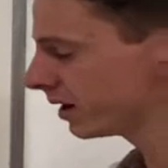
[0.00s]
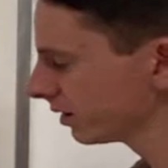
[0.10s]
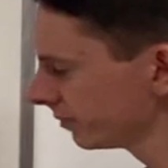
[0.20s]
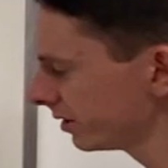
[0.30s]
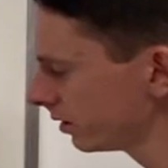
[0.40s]

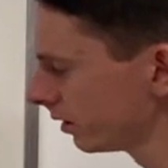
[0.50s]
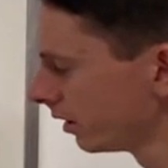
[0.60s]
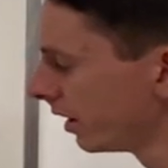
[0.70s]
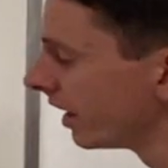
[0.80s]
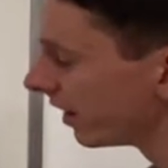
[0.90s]
element,
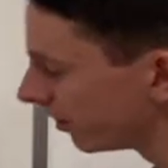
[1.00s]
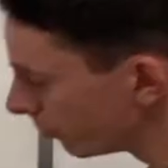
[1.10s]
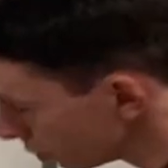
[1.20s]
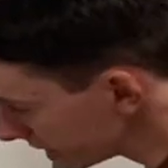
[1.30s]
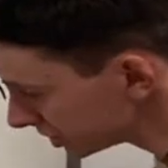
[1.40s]

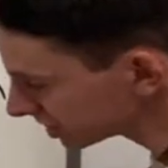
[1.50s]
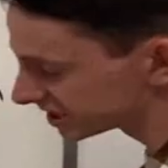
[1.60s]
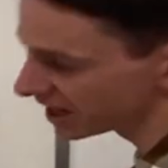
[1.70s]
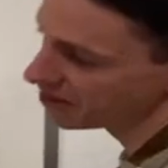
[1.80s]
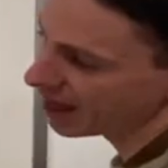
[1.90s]
we can just
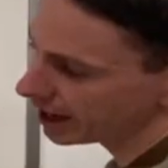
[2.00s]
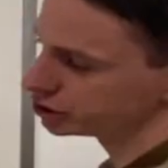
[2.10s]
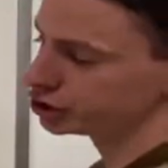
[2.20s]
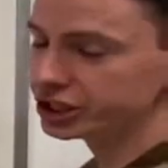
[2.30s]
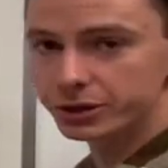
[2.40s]
set that
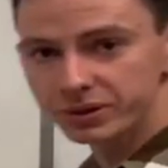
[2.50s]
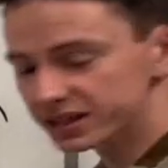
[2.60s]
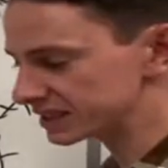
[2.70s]
G to be the